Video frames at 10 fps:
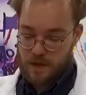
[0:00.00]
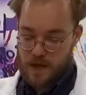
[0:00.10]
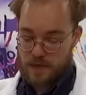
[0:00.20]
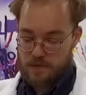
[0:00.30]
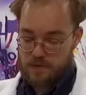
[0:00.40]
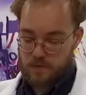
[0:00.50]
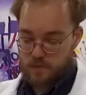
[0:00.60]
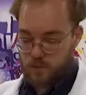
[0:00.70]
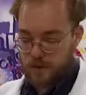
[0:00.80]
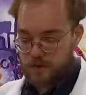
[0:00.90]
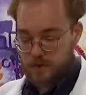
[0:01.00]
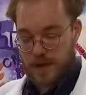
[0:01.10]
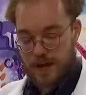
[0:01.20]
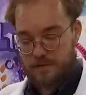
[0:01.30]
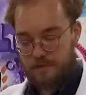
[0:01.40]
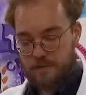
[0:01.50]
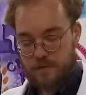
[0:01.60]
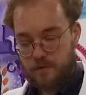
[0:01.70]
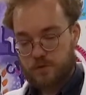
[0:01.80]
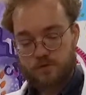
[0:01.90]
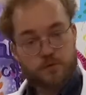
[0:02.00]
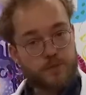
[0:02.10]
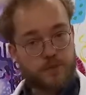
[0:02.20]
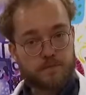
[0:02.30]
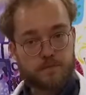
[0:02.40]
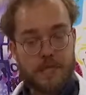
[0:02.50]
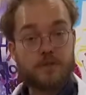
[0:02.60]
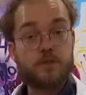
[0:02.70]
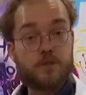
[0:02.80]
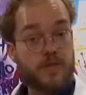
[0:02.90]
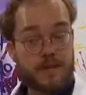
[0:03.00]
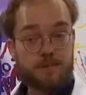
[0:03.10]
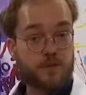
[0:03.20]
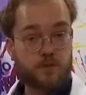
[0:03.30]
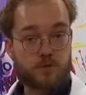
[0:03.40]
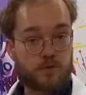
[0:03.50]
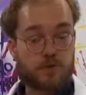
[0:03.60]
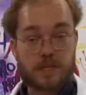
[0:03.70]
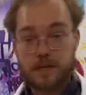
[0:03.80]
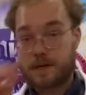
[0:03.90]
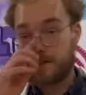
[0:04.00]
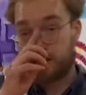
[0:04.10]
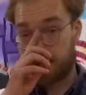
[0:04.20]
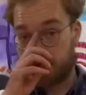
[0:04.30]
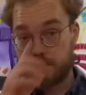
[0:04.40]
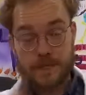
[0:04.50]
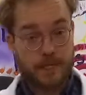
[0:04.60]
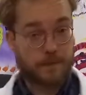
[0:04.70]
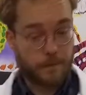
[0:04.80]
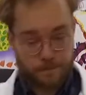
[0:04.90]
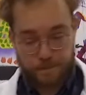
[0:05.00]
And once you have grouped, and you don't have to use all the cards here either,